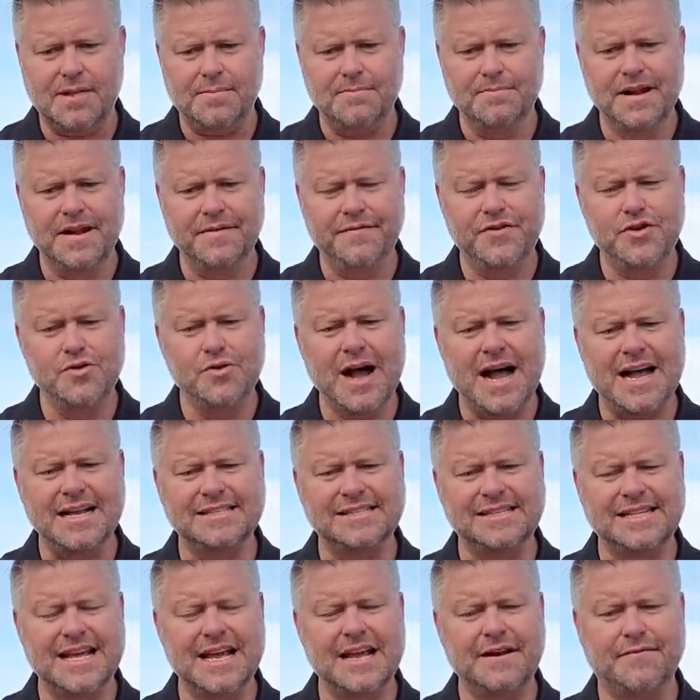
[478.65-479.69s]
But if you
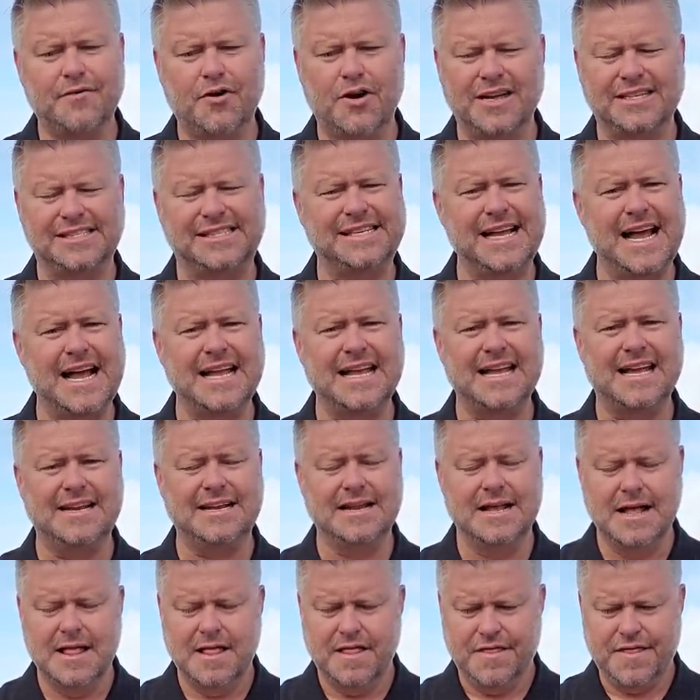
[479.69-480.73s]
guys think for a second
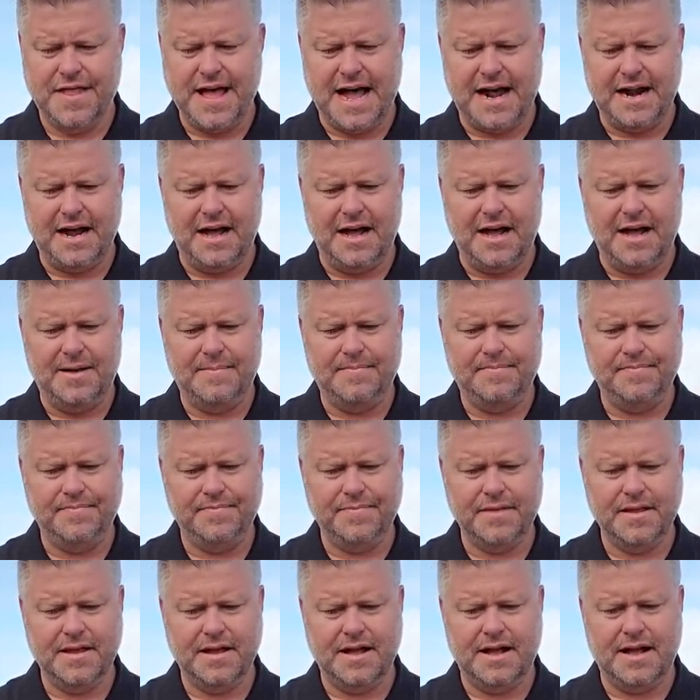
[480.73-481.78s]
that um,
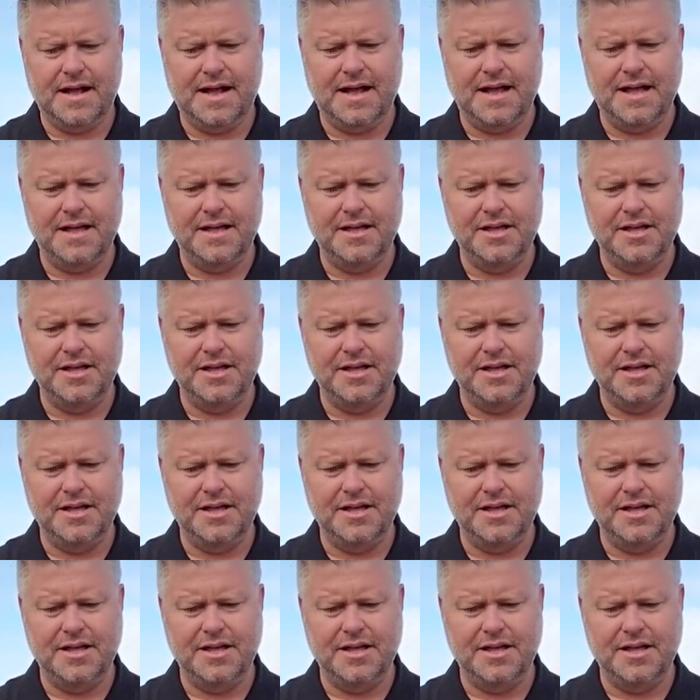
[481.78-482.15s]
uh,